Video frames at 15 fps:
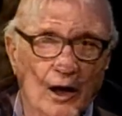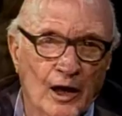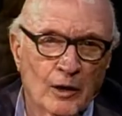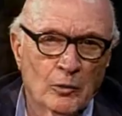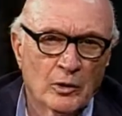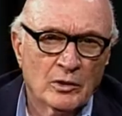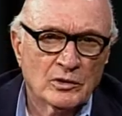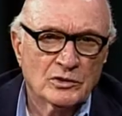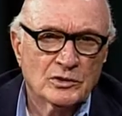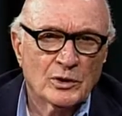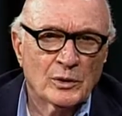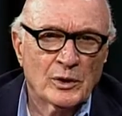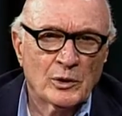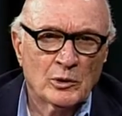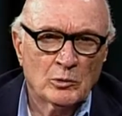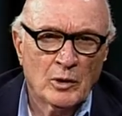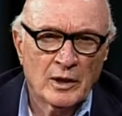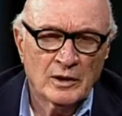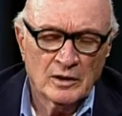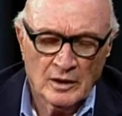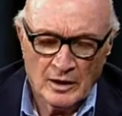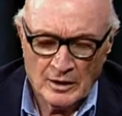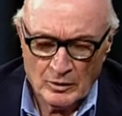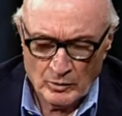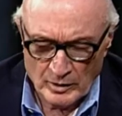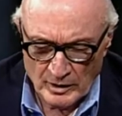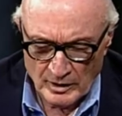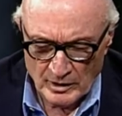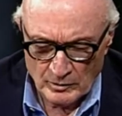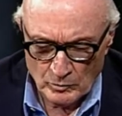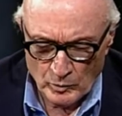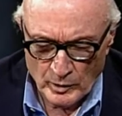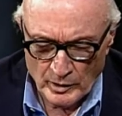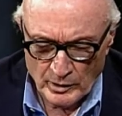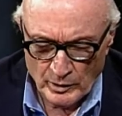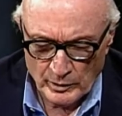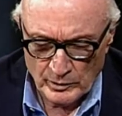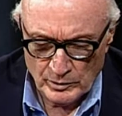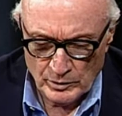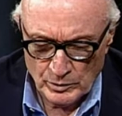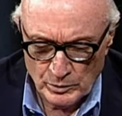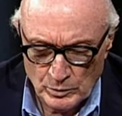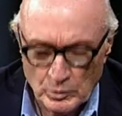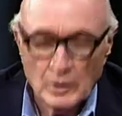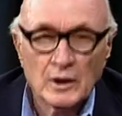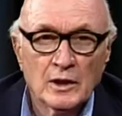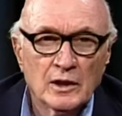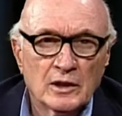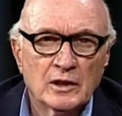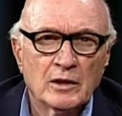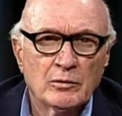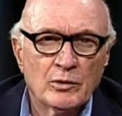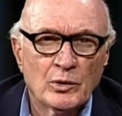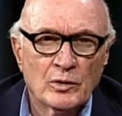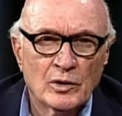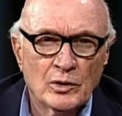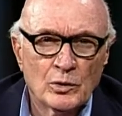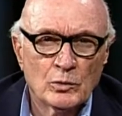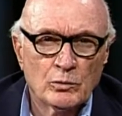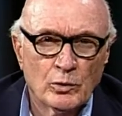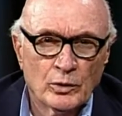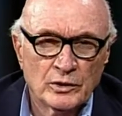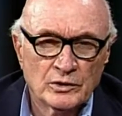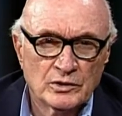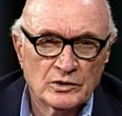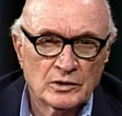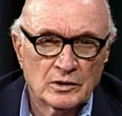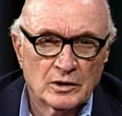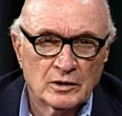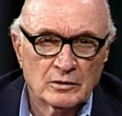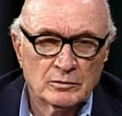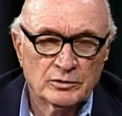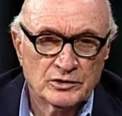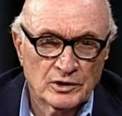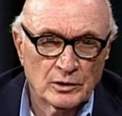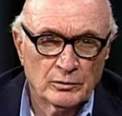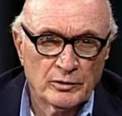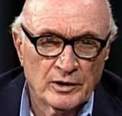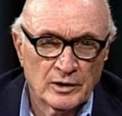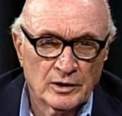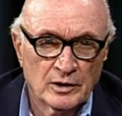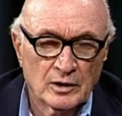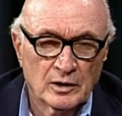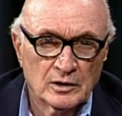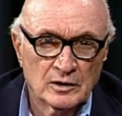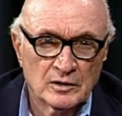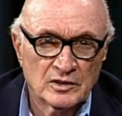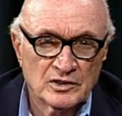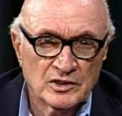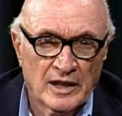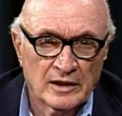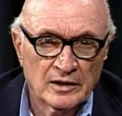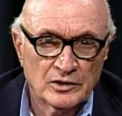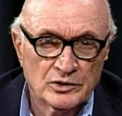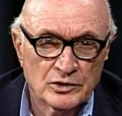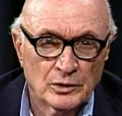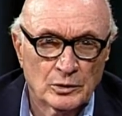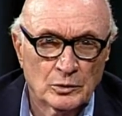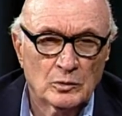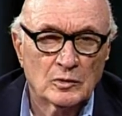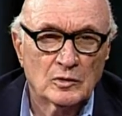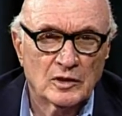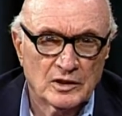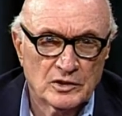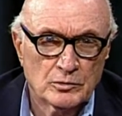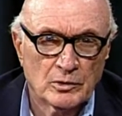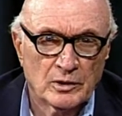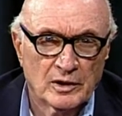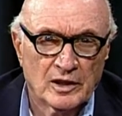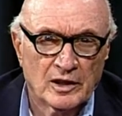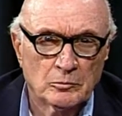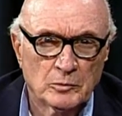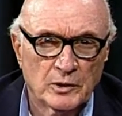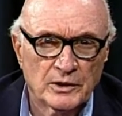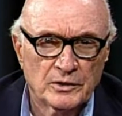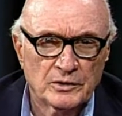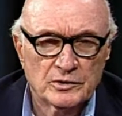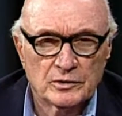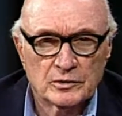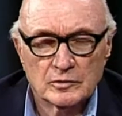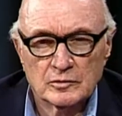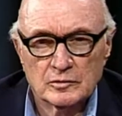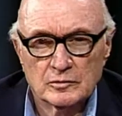Hi, we're in studio right now, and we're going to give you the new voice of Sylvia on The Sally Show. Let's run that, please.